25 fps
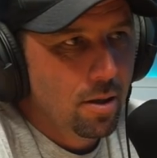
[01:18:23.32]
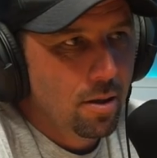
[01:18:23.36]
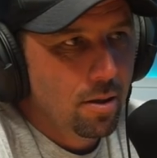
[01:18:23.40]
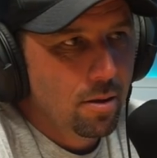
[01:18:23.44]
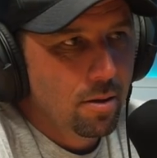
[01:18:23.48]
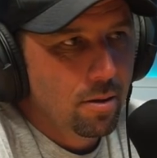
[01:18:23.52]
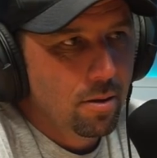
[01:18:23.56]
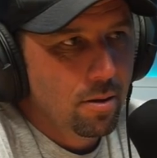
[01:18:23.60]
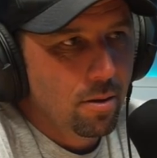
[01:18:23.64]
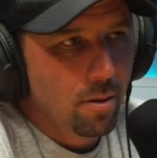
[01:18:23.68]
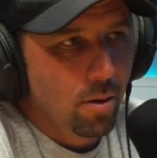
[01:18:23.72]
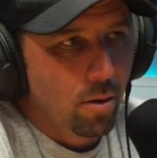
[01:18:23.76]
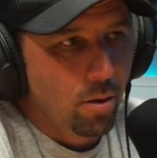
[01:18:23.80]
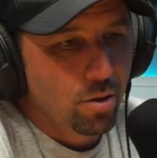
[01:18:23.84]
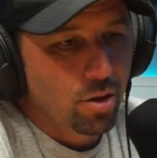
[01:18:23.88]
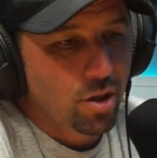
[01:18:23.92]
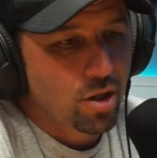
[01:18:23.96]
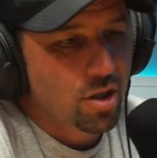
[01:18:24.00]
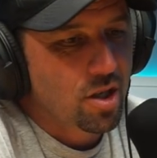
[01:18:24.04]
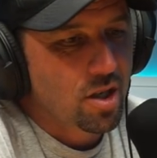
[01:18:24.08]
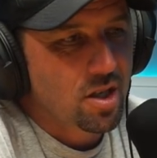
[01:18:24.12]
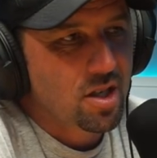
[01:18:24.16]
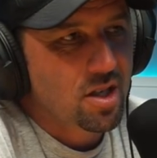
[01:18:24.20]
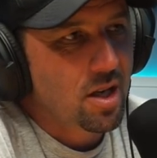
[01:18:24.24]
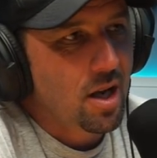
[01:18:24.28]
Well, no, no,
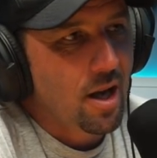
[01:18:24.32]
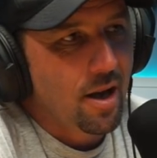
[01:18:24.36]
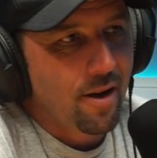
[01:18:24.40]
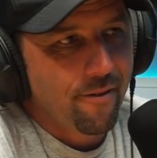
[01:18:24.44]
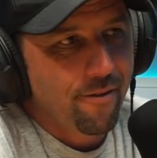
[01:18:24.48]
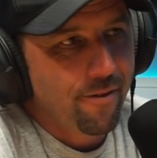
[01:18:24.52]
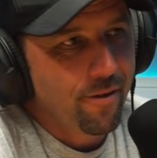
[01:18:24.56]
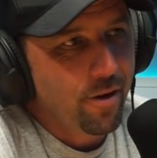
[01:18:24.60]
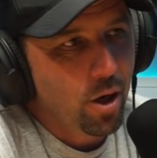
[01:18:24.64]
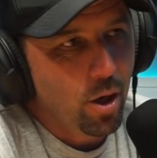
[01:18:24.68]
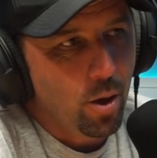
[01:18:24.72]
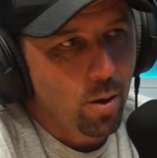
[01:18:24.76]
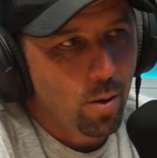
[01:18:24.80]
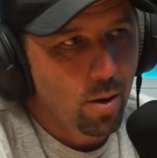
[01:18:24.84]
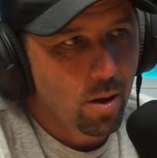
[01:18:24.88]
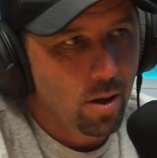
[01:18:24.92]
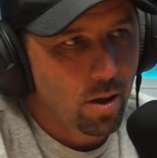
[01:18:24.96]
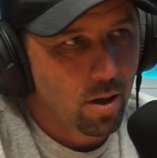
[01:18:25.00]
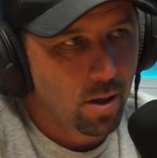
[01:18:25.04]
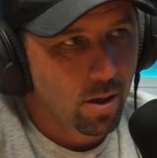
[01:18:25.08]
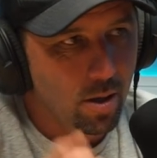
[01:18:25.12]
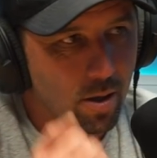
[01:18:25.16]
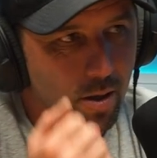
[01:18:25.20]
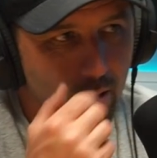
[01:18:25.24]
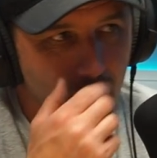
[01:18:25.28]
no, a select no. Few. A
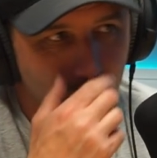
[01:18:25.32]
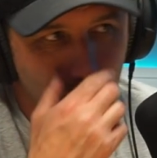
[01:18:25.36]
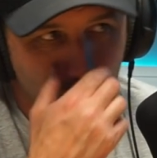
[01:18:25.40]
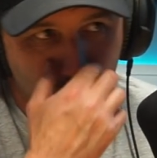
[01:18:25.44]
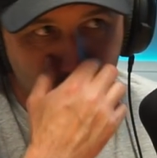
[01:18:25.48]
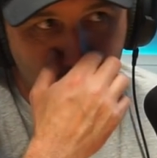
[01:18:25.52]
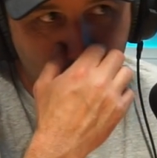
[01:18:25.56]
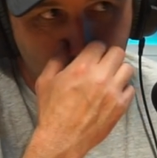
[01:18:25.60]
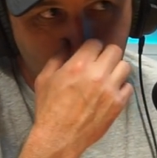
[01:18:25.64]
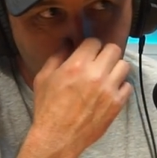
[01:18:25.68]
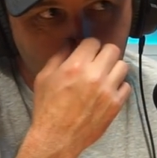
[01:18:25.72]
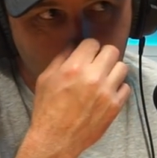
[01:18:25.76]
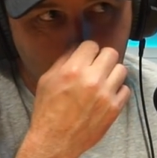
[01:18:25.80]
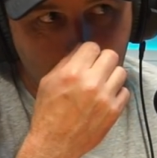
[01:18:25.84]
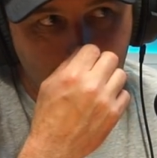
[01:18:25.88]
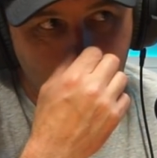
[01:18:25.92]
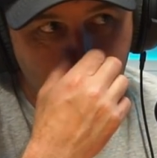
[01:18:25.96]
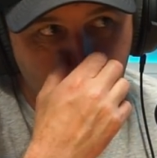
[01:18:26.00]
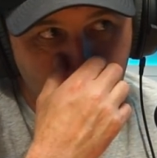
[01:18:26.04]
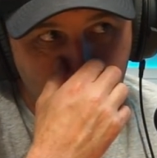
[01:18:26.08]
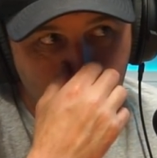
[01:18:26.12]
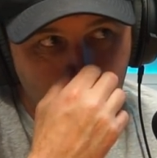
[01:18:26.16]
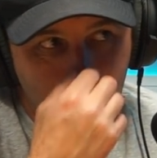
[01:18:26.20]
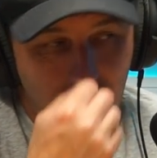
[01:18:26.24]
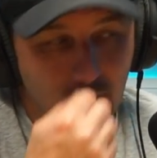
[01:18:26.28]
select, a
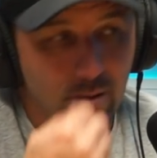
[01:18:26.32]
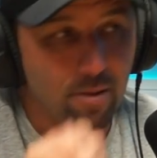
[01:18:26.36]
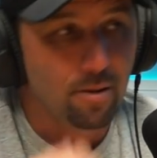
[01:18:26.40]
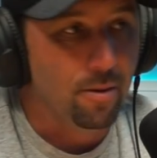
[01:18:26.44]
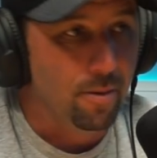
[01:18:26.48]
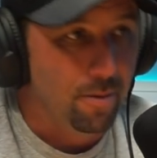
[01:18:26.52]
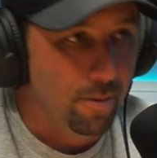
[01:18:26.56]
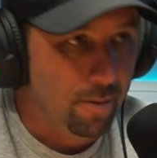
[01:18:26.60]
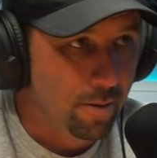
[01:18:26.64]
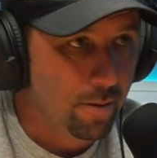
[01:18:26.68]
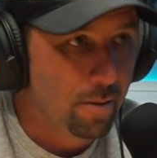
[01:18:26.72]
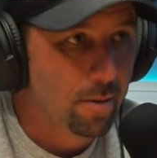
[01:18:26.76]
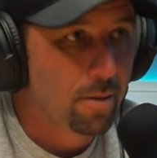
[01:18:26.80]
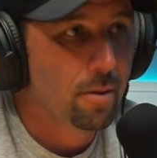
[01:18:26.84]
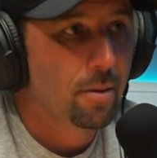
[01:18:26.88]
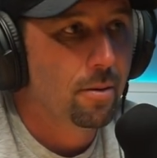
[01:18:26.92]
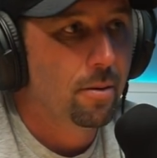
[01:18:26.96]
select group.